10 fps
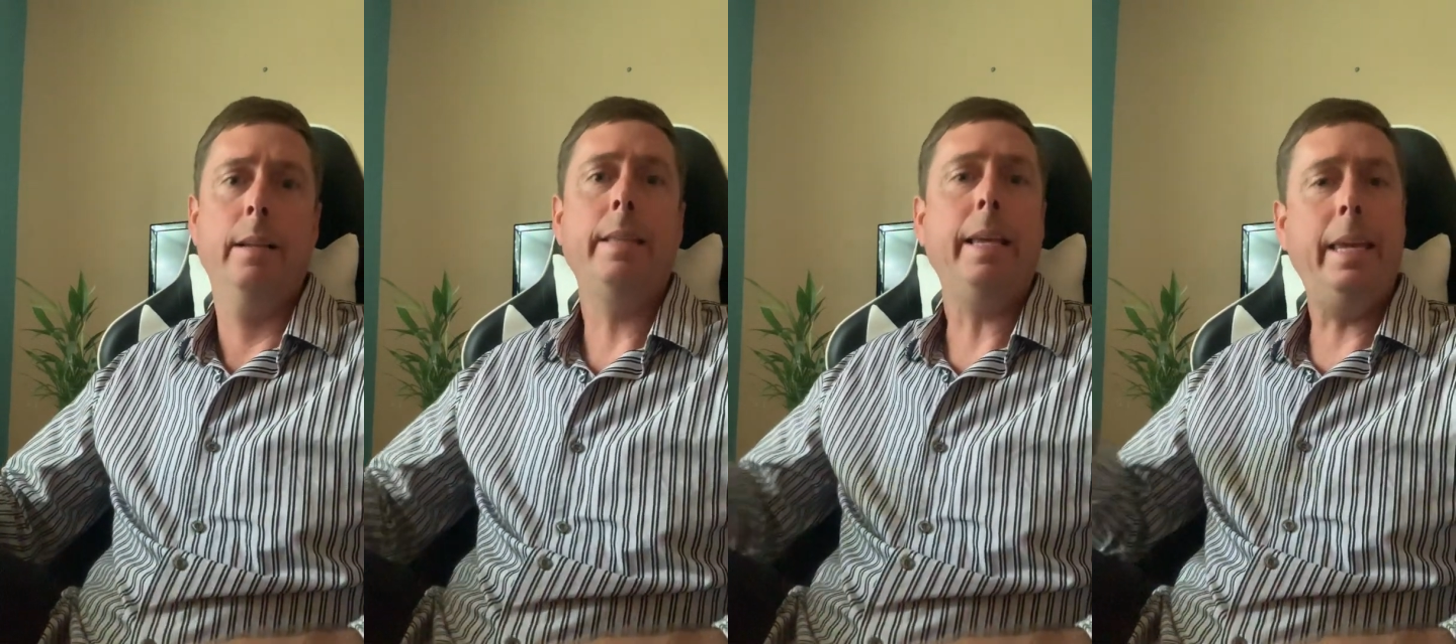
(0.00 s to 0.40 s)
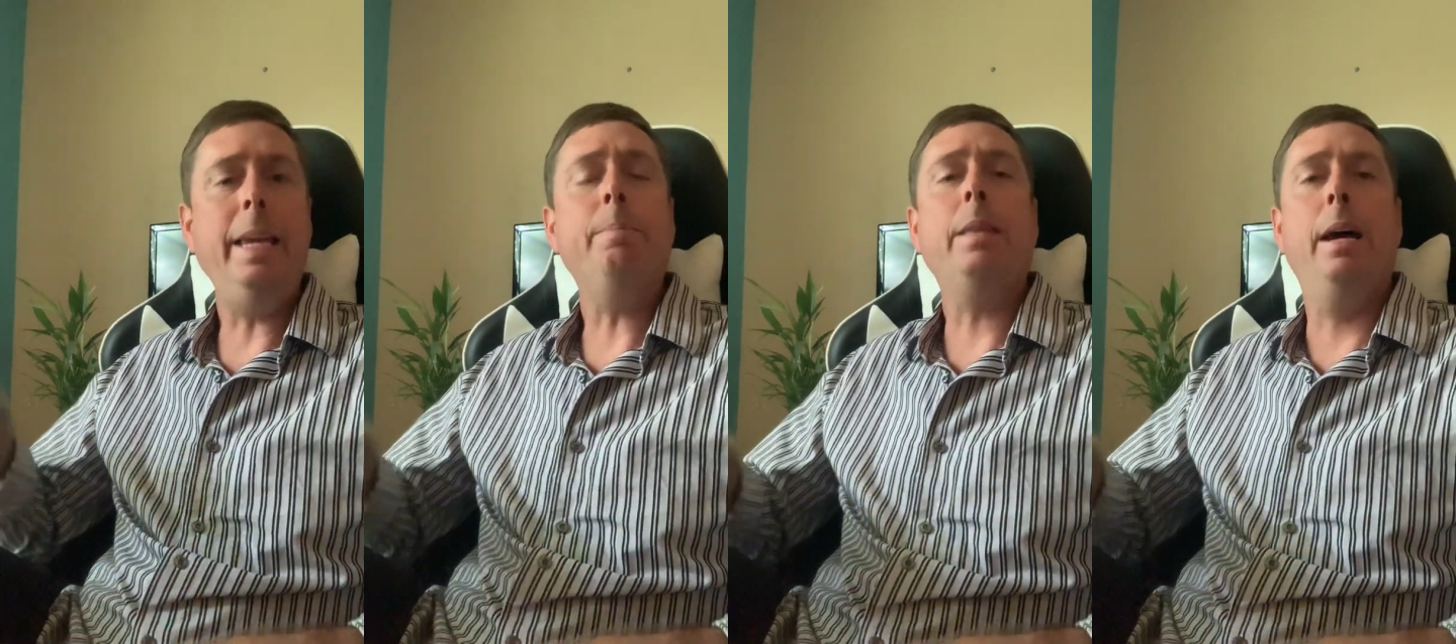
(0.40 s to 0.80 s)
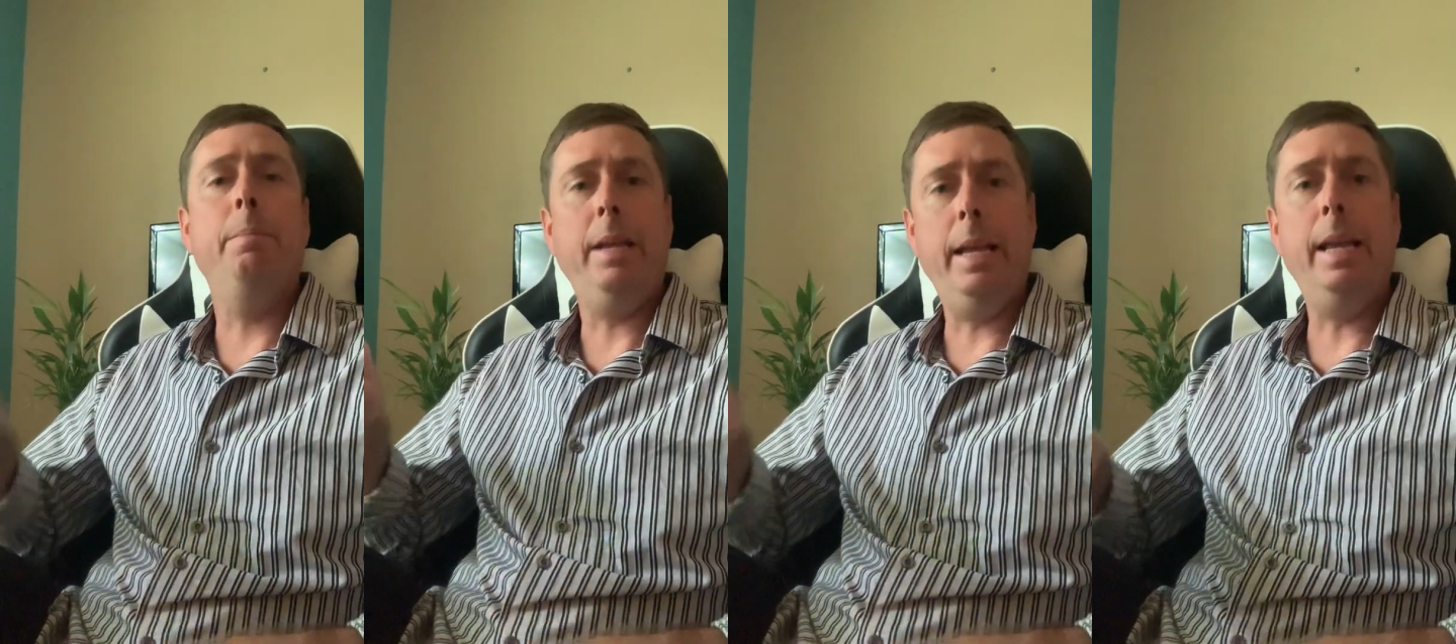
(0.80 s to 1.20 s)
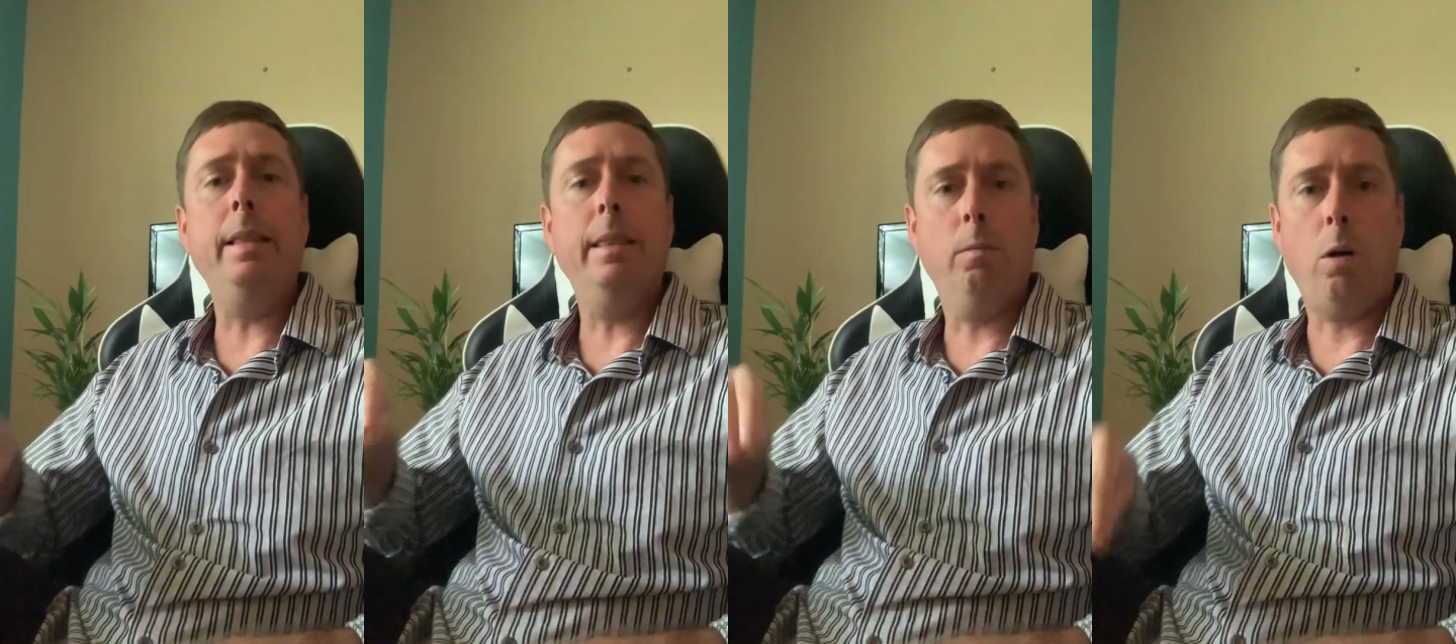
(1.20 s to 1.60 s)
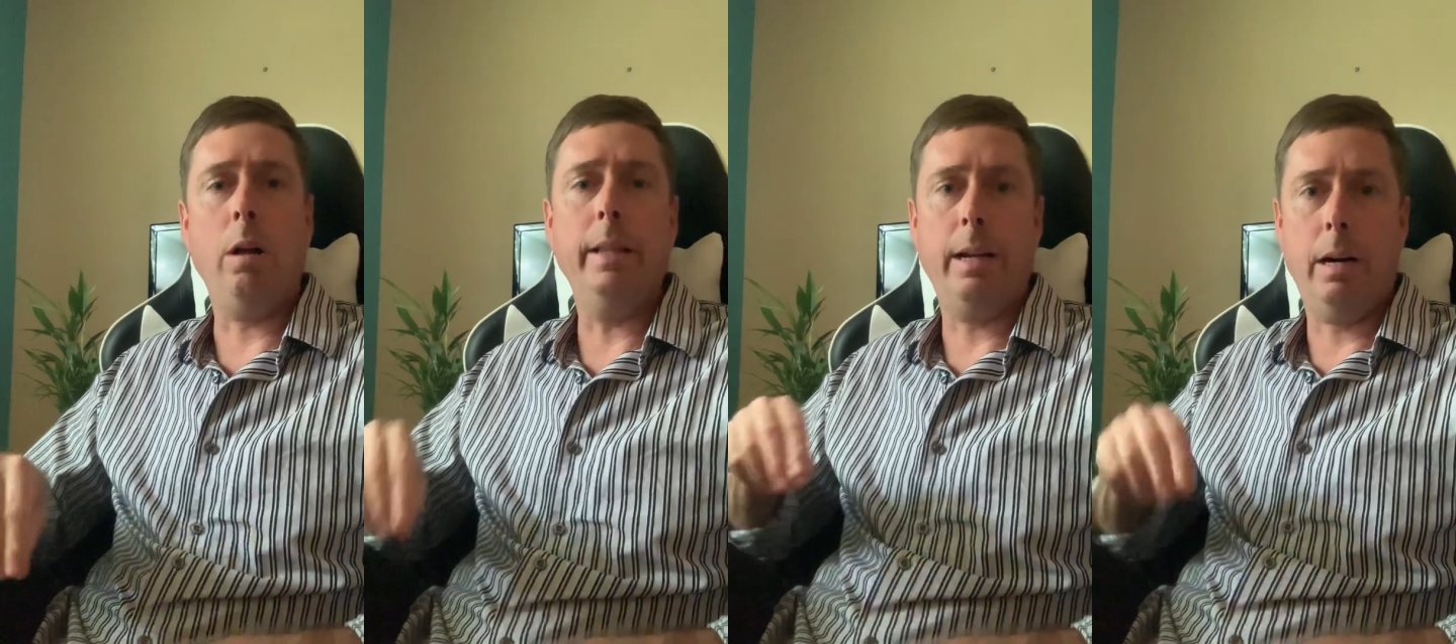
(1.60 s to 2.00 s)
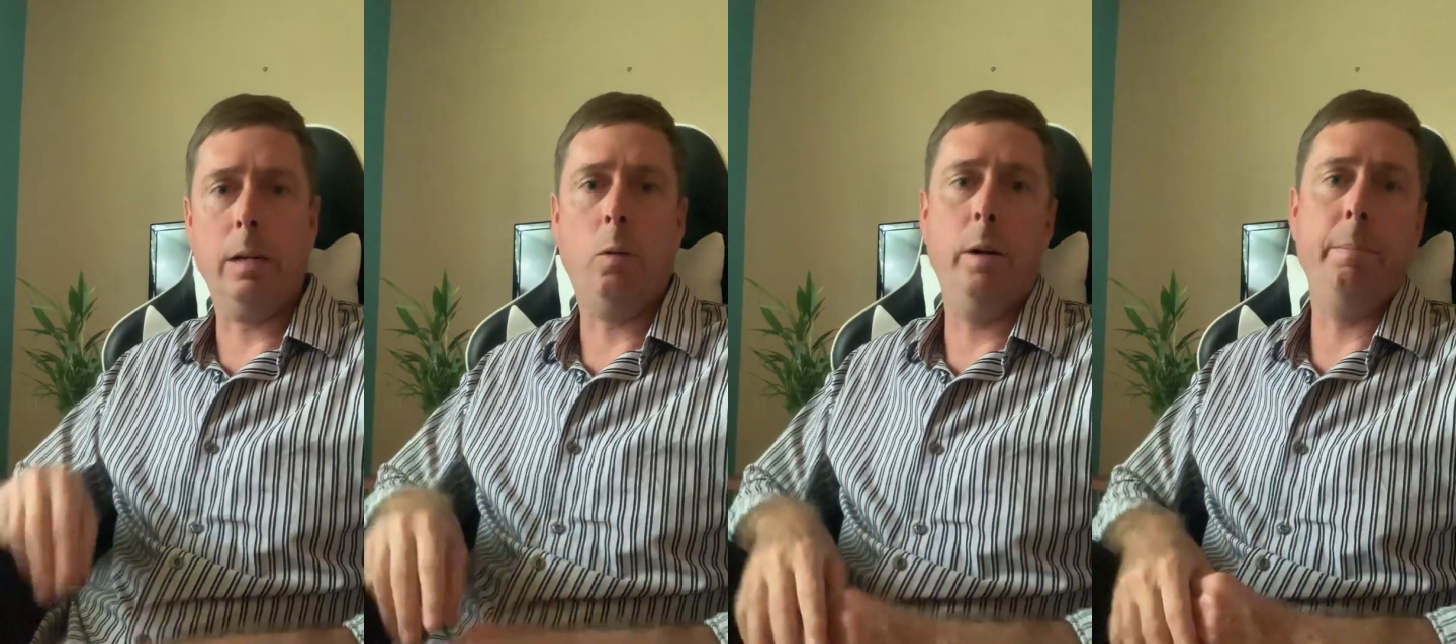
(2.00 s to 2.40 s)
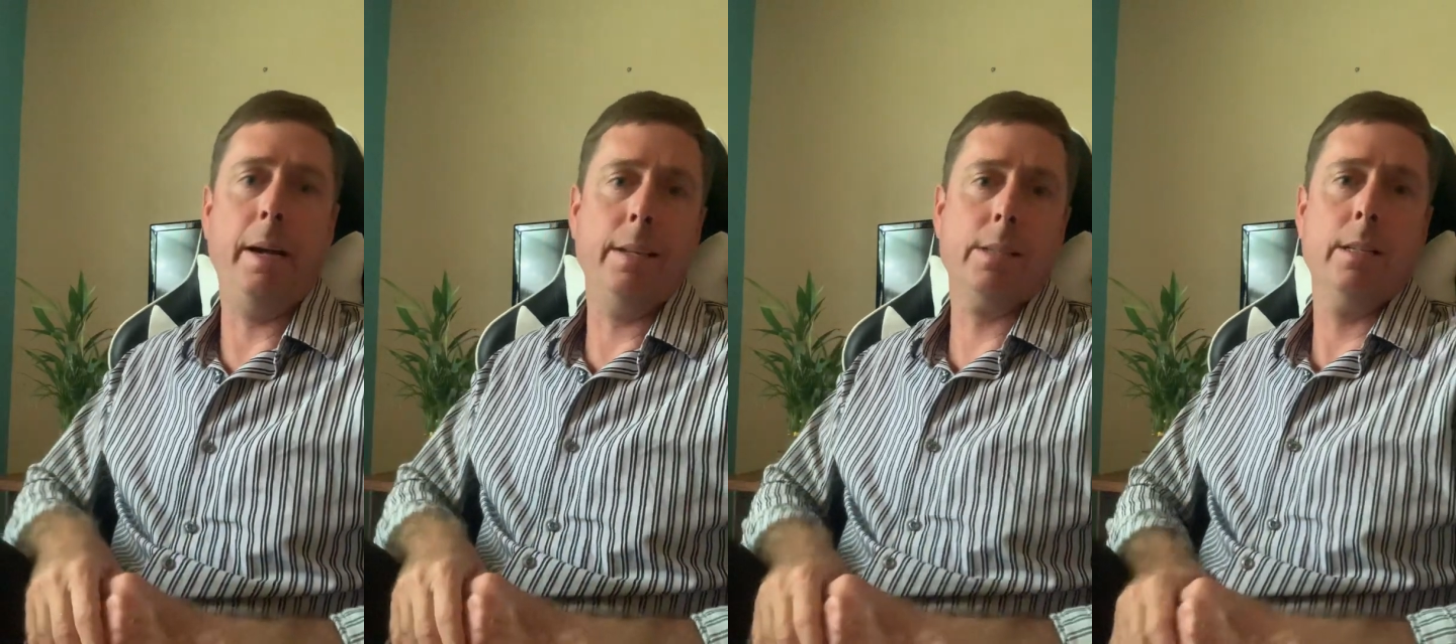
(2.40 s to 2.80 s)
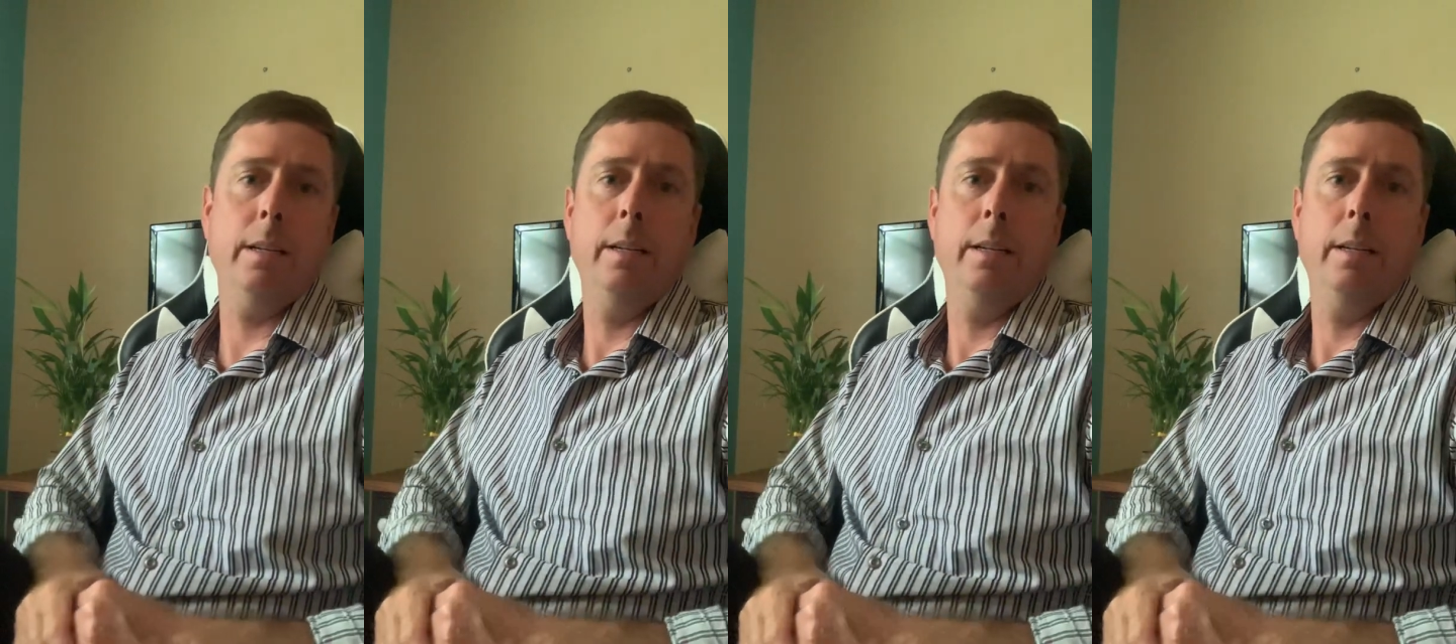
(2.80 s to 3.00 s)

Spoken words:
They keep them in the wallet on Coinbase.